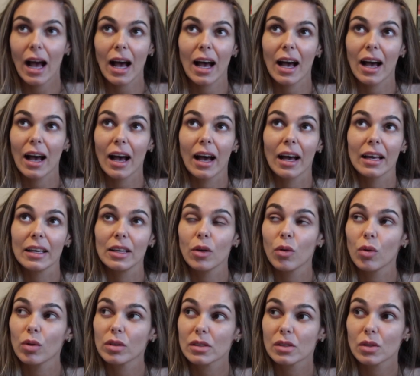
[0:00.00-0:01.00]
I
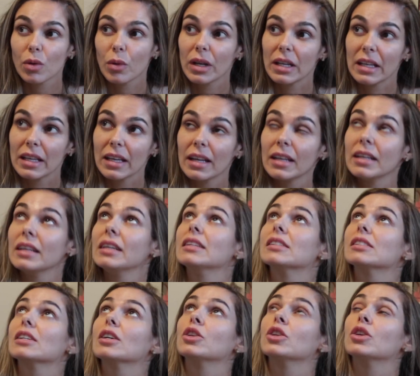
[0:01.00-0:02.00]
also in here
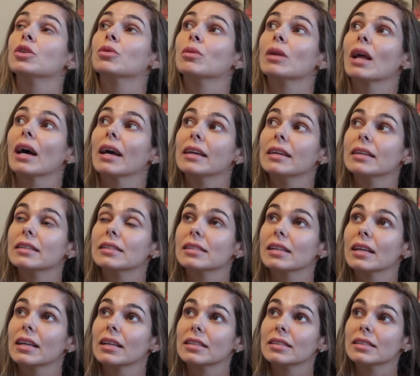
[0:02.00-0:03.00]
need a new light,
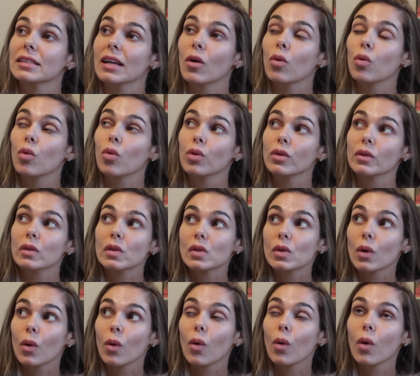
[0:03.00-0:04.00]
and I
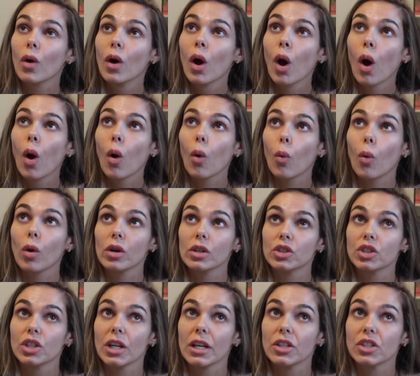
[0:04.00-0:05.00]
also want to
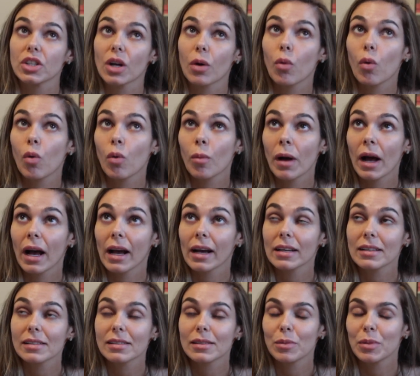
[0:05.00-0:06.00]
change out all my
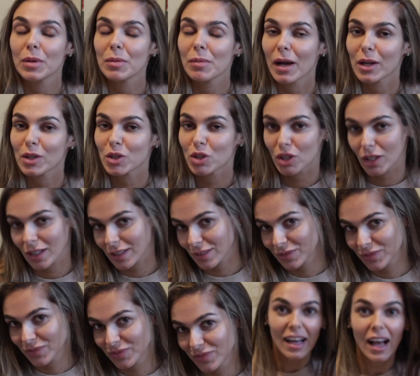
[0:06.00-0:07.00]
hangers to be matching.
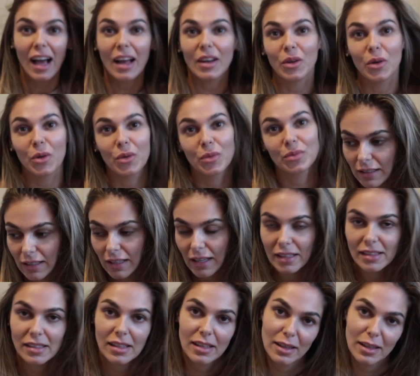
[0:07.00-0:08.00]
I know it's a